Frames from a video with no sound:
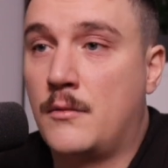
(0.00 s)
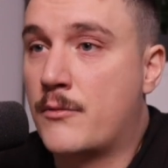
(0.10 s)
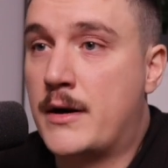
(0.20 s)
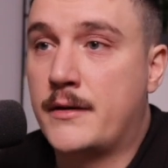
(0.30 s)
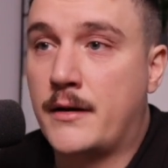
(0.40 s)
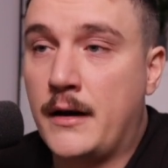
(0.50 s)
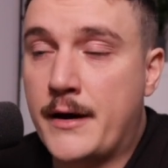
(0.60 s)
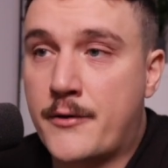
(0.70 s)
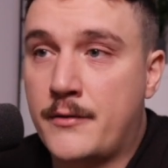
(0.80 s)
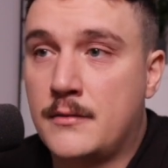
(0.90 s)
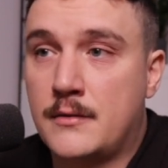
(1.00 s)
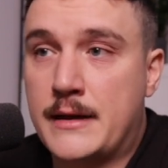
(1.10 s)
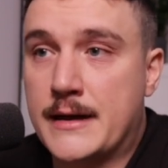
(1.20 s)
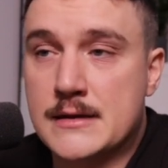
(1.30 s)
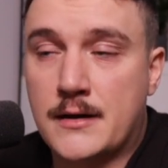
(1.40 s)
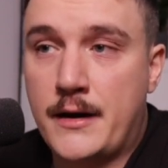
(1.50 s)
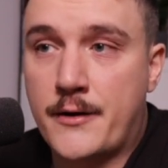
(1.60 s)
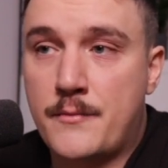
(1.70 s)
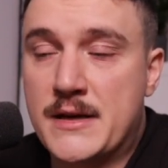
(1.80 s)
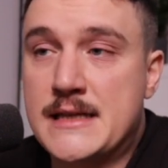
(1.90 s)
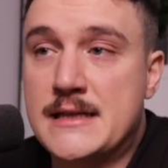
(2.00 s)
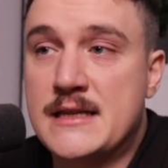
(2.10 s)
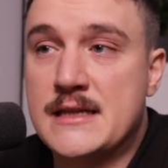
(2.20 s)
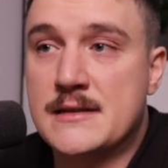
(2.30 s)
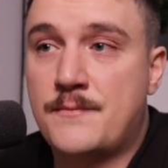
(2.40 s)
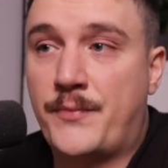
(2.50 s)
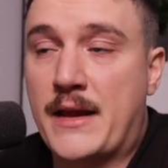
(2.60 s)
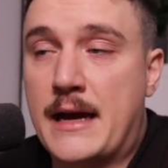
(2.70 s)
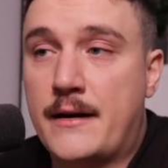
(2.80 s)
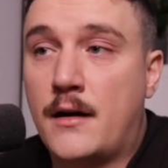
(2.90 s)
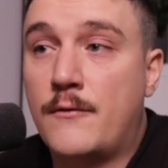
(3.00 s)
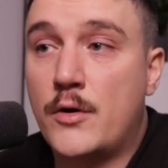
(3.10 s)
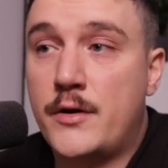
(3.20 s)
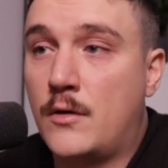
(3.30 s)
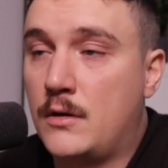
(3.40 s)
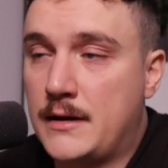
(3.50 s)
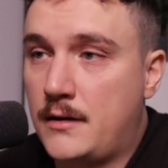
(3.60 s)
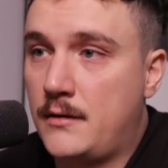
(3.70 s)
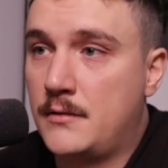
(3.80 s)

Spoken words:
write clear text, clear messages, and avoid all the